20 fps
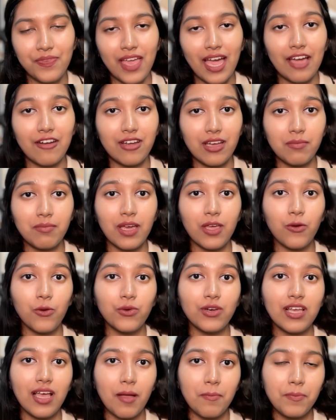I run my
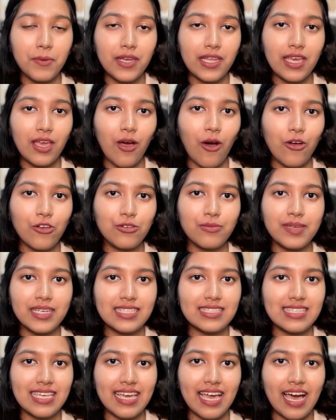own company,
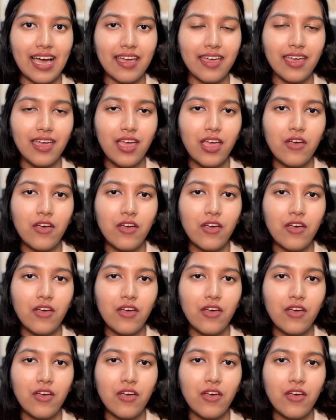Automates AI,